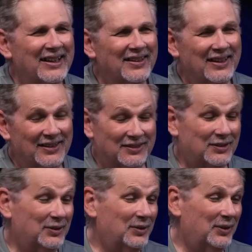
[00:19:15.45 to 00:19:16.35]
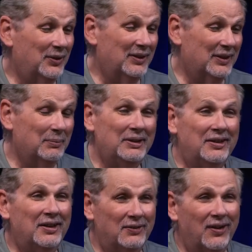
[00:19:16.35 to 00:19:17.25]
That's cool, though. It can be
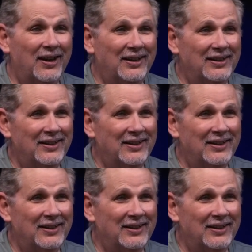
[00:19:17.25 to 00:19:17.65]
done, right?